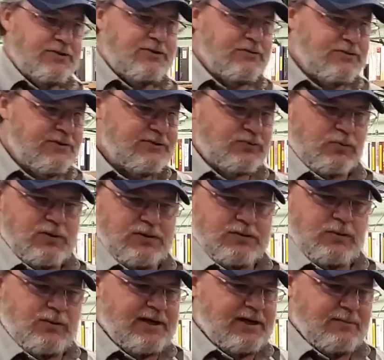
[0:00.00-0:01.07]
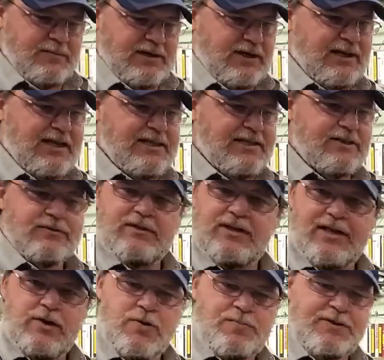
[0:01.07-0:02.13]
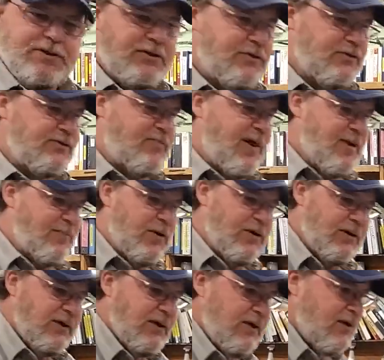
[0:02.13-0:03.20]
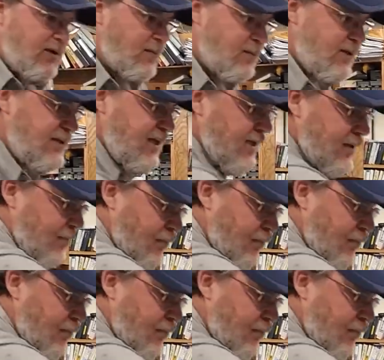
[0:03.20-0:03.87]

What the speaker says: do this real quick, I'm going to lay open the newspaper. I'm going to take the